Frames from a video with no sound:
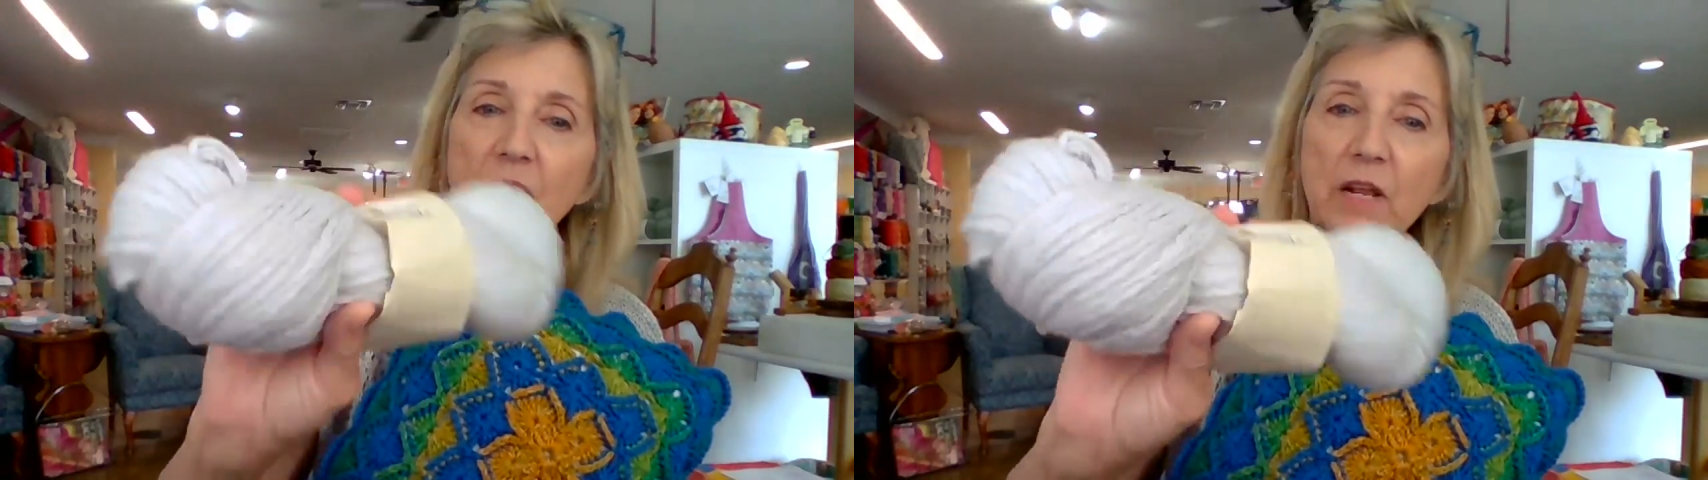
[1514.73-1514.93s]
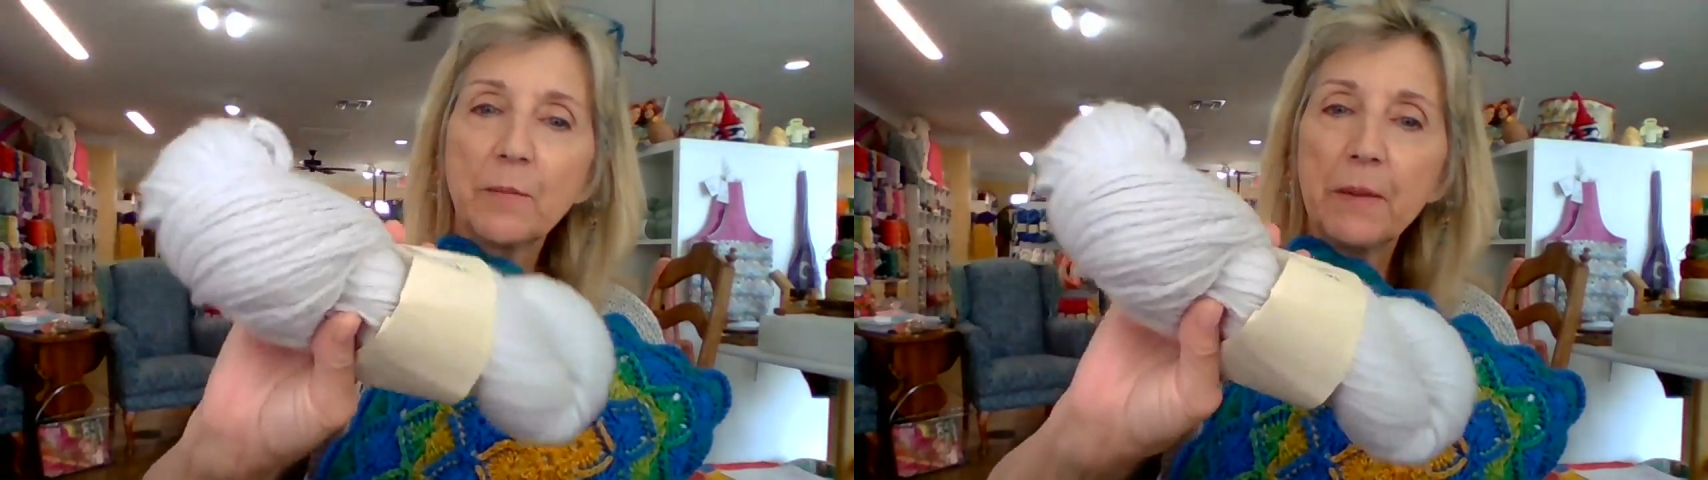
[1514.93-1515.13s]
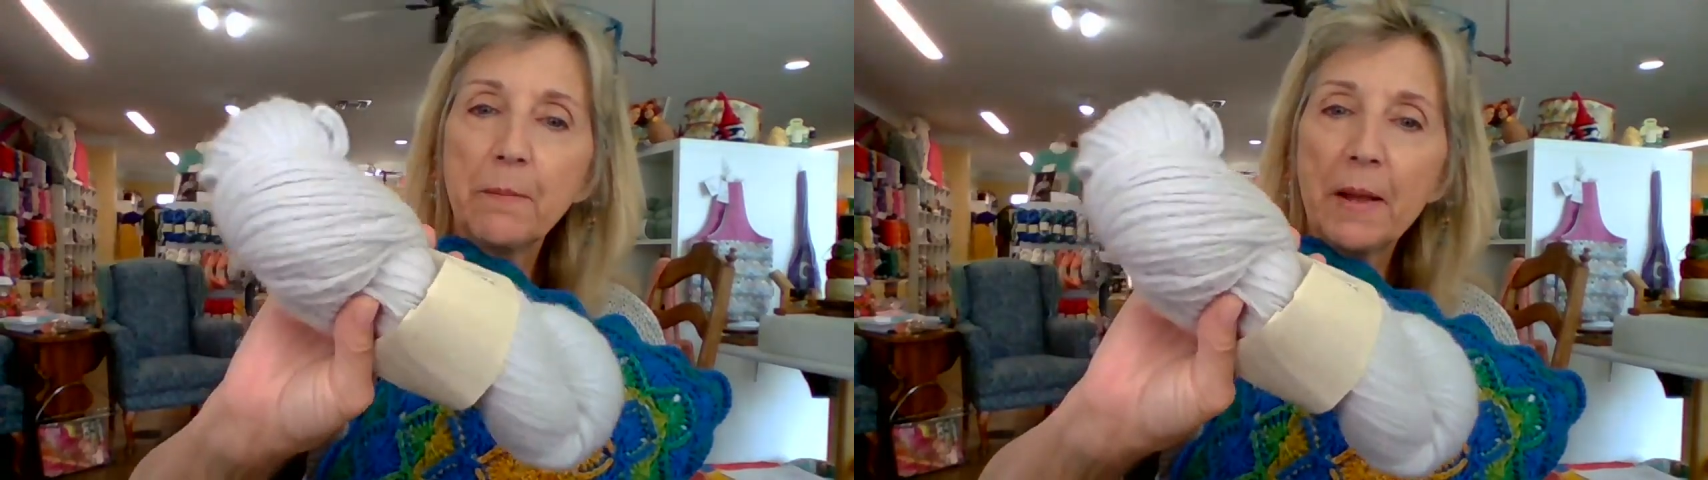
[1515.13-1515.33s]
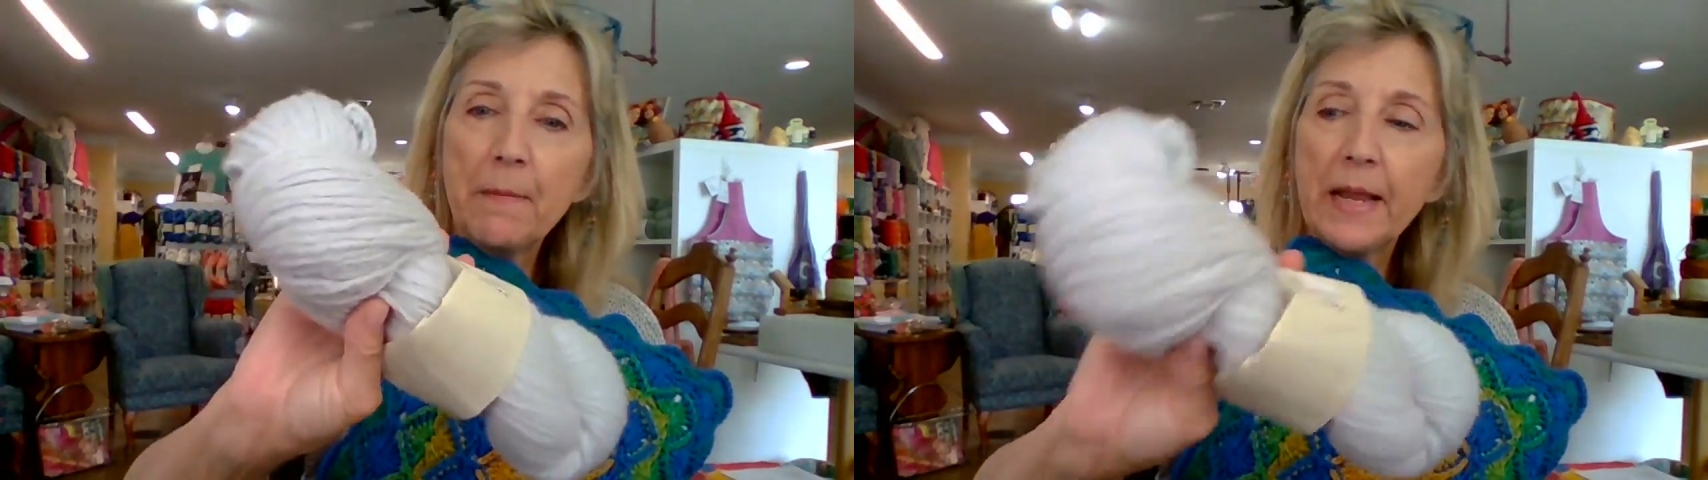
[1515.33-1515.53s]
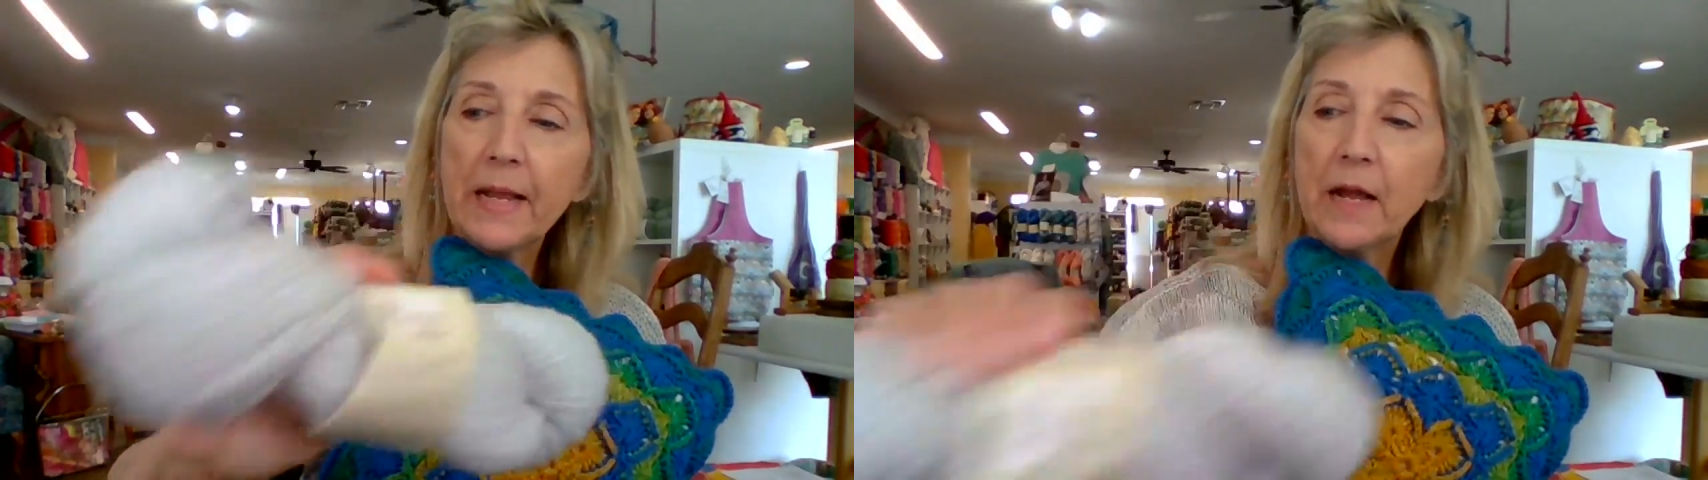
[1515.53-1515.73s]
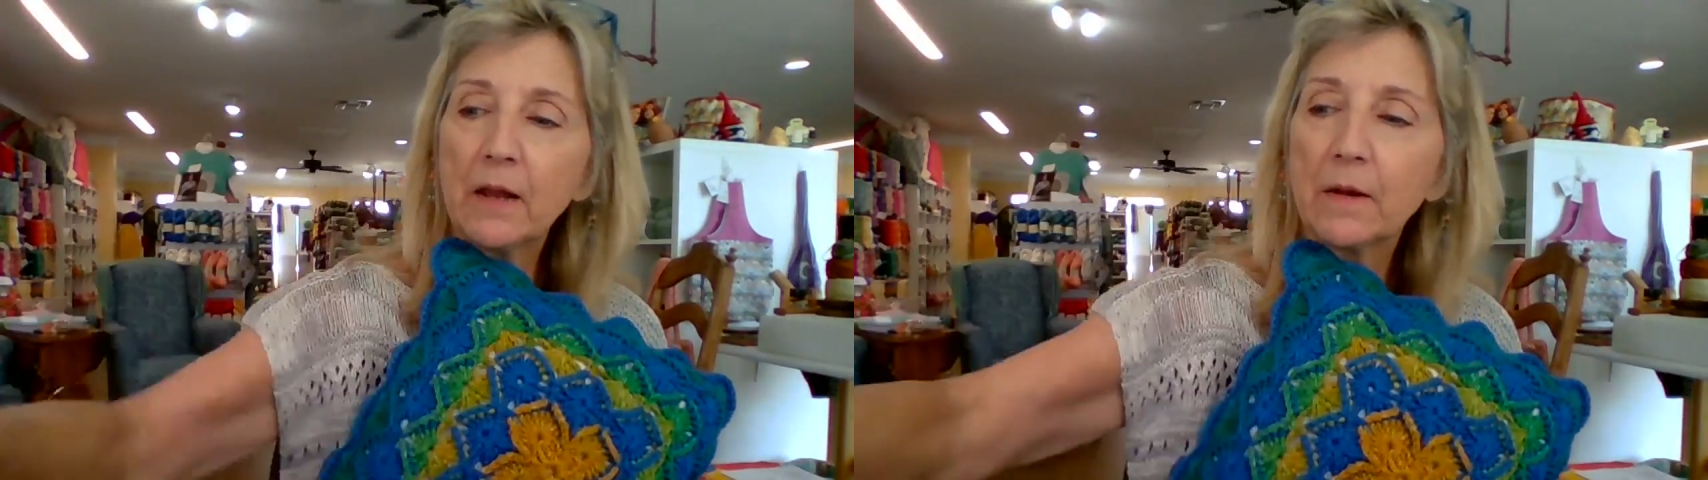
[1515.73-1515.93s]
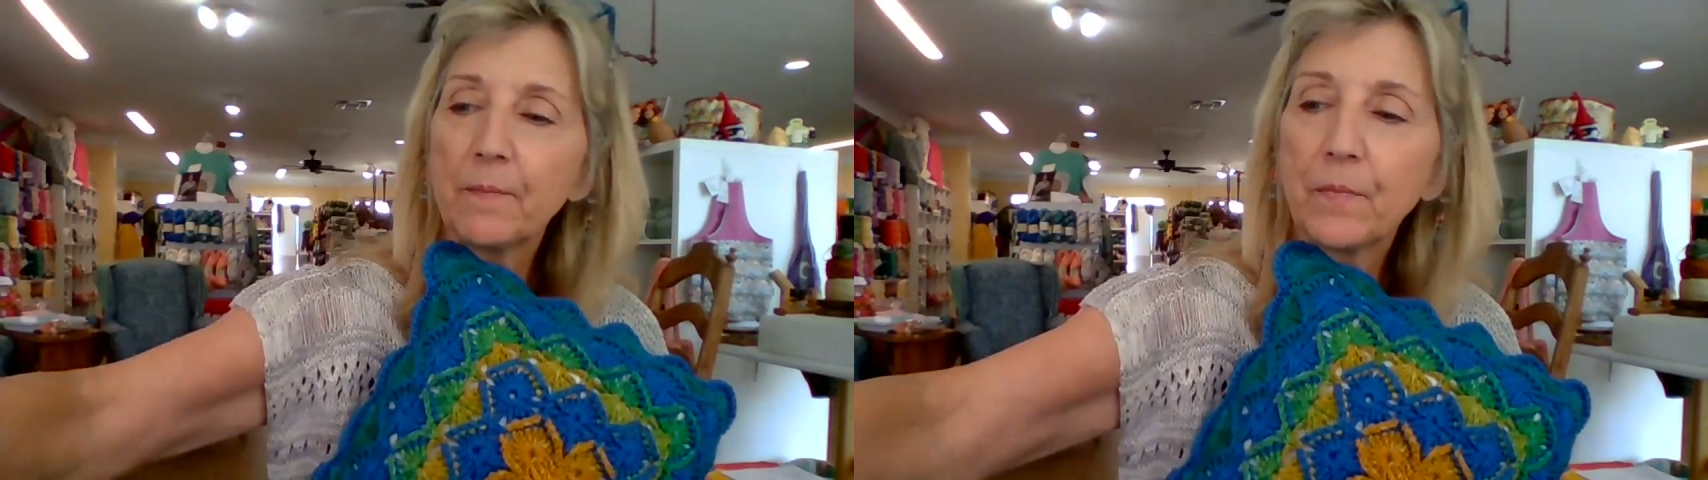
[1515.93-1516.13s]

going to be my main color.